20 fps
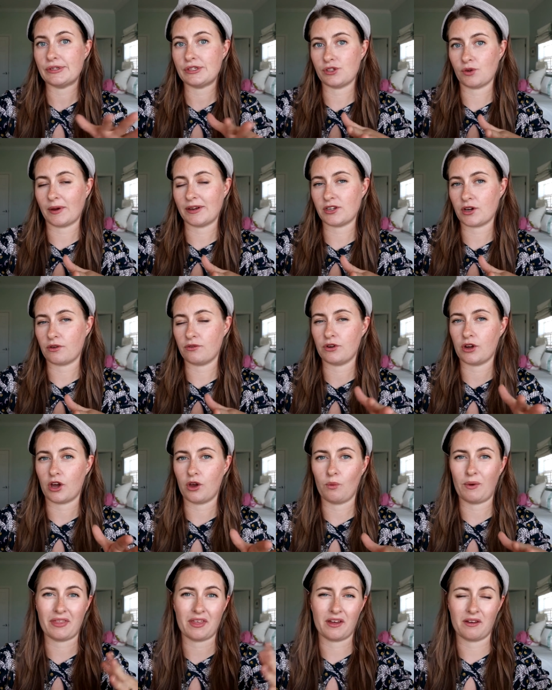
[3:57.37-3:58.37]
so I don't
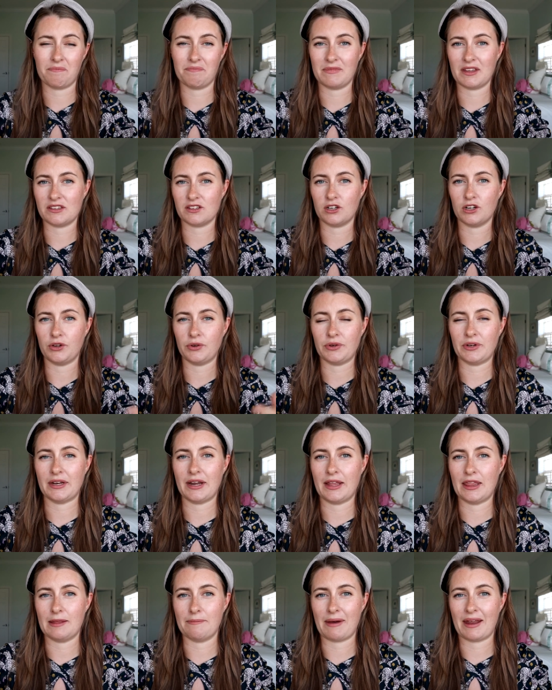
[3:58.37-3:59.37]
know whether there's gluten
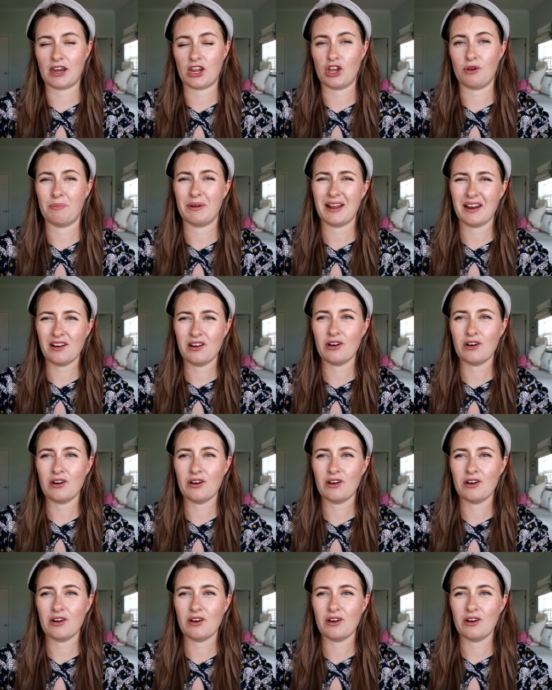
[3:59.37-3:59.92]
in the menu, but it